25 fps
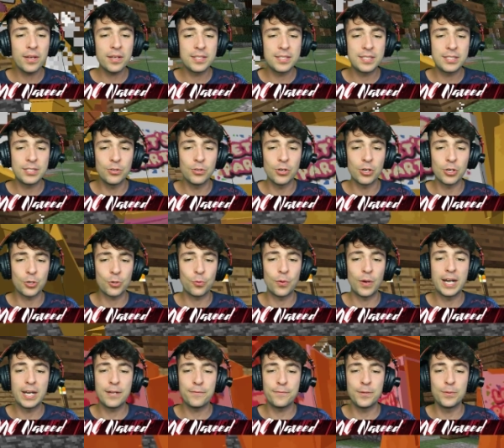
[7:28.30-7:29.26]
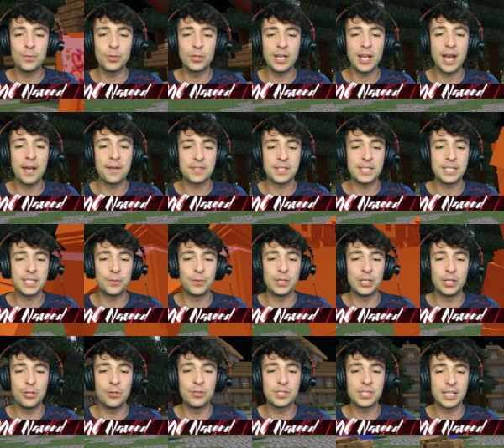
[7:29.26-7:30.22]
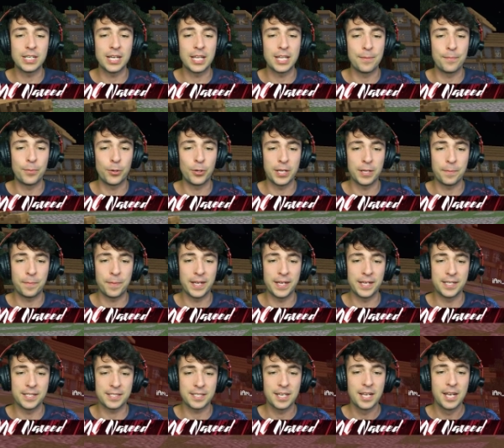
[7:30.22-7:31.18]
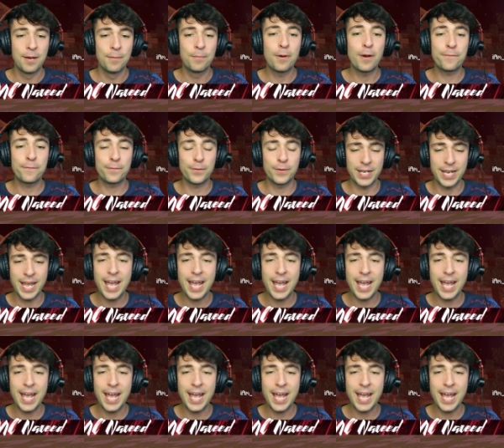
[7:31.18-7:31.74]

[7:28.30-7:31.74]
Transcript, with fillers: I've still got quite a few more lives until we lose another body piece, but for